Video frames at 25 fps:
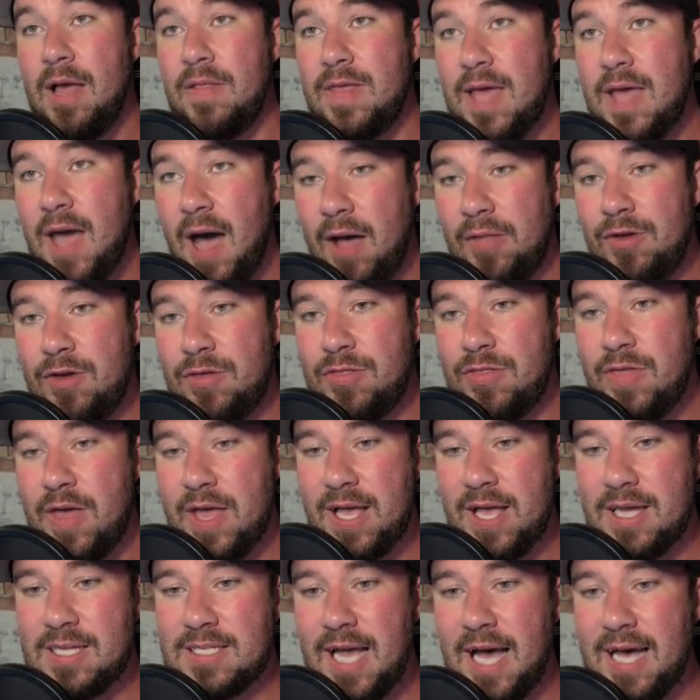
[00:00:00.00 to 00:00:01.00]
The other
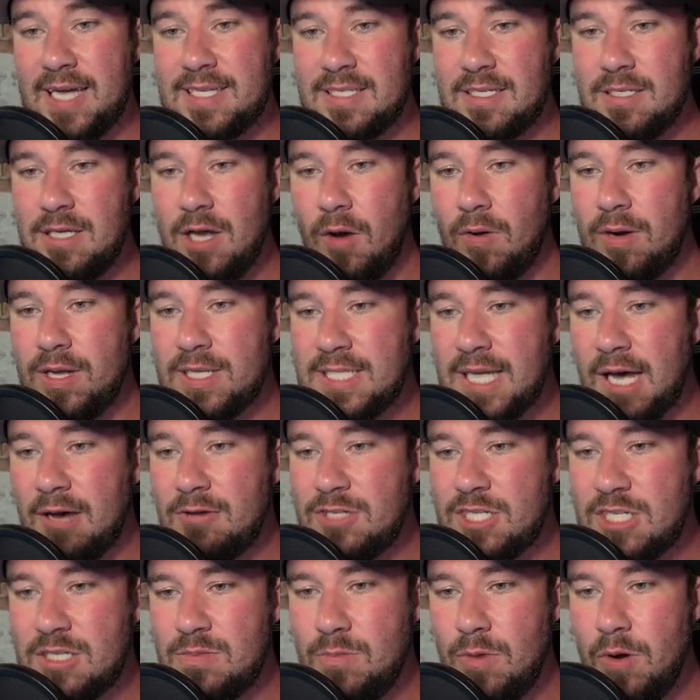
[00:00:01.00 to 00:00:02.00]
thing is, guys, notice
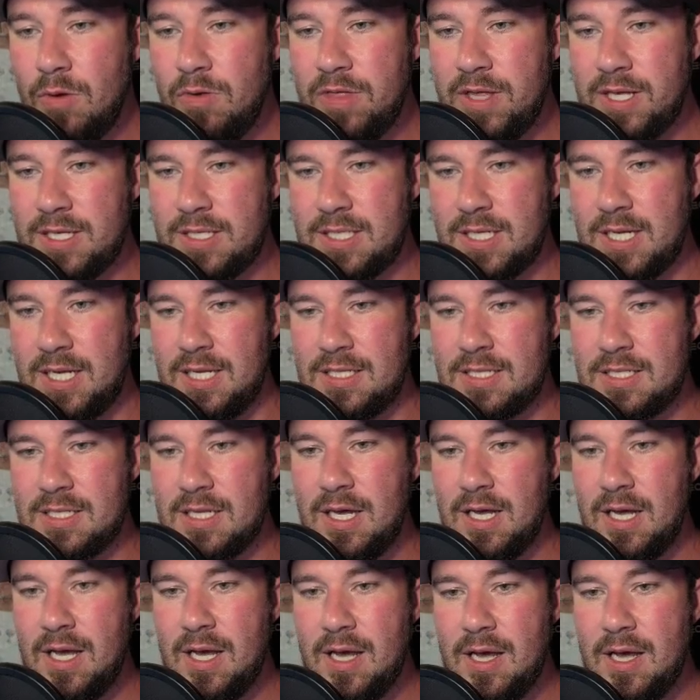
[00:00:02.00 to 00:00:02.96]
how smooth this is.